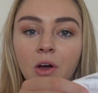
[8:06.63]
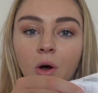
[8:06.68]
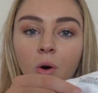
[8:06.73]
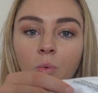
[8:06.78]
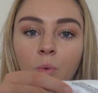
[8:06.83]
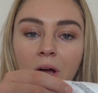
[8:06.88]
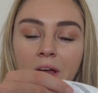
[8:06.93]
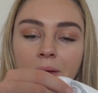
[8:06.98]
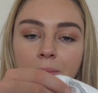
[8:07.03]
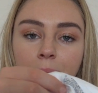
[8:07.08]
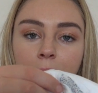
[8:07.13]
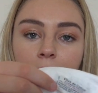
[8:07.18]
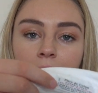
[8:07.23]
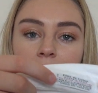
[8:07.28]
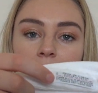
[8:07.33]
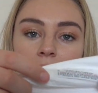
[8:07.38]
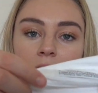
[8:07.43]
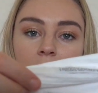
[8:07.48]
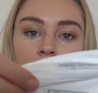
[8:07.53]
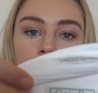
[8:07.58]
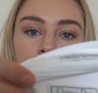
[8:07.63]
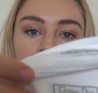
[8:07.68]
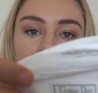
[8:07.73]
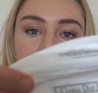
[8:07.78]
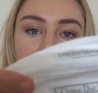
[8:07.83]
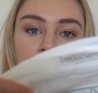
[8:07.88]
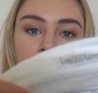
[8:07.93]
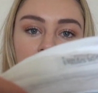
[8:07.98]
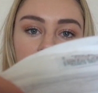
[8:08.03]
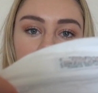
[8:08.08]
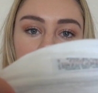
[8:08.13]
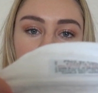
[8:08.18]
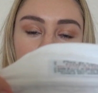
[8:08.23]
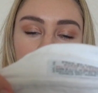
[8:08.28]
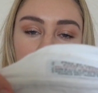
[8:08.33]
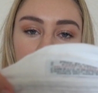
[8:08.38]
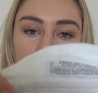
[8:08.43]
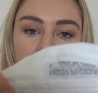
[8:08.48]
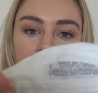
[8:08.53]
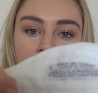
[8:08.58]
white button up, as you can
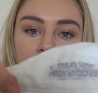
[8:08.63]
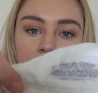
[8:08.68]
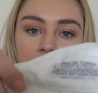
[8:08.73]
see,